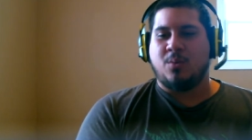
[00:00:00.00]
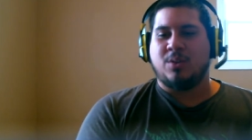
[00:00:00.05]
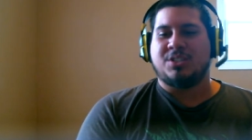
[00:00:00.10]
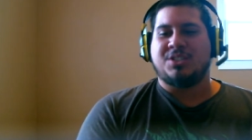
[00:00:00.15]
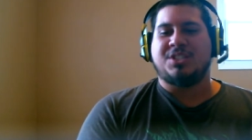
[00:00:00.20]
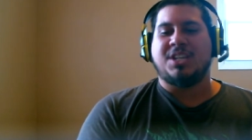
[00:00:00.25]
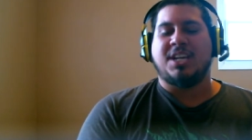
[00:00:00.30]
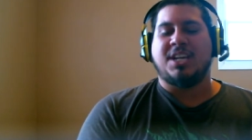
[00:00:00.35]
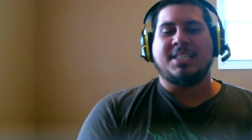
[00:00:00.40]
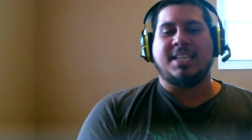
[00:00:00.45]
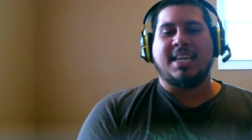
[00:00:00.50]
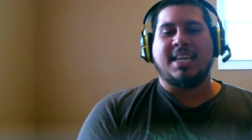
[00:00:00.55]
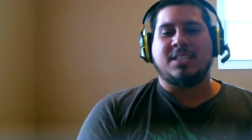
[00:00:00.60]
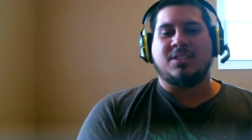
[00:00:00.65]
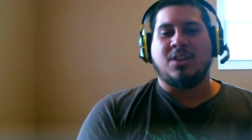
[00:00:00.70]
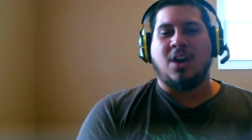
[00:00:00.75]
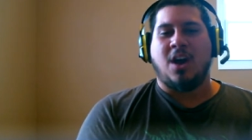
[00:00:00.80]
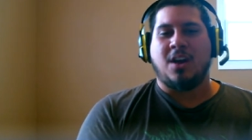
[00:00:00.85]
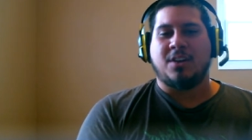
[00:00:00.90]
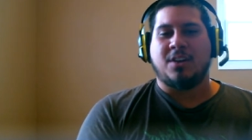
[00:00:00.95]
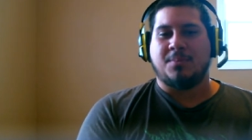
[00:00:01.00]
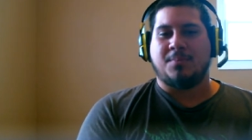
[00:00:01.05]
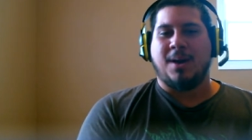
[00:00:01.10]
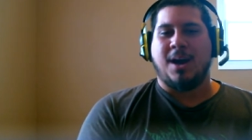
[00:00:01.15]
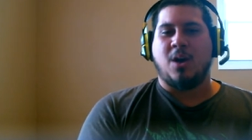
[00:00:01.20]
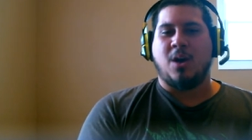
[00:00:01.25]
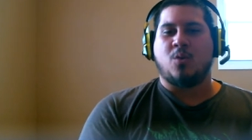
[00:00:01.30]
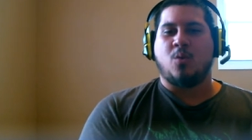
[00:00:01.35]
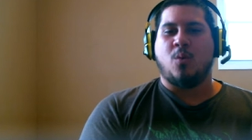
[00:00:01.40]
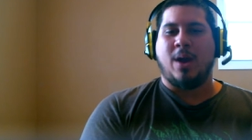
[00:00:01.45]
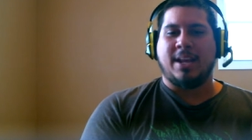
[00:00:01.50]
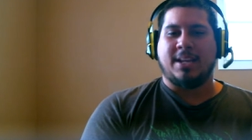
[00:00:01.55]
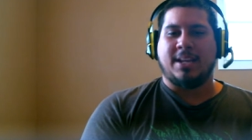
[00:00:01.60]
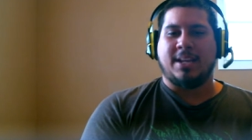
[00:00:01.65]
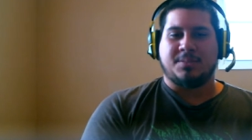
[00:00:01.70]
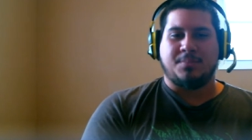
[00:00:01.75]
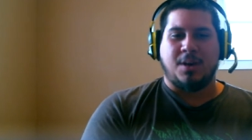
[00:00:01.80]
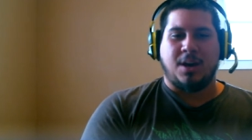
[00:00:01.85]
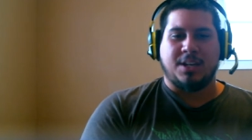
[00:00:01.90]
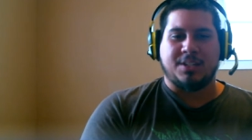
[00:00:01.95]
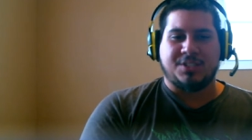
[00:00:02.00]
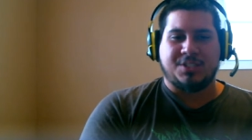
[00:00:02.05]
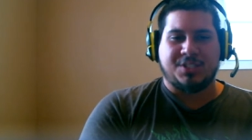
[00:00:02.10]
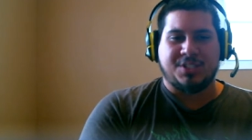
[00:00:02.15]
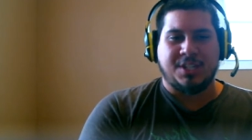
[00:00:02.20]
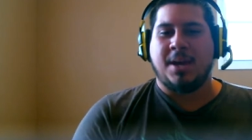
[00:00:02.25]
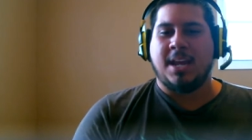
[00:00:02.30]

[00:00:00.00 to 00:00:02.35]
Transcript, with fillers: which doesn't get talked about quite as much.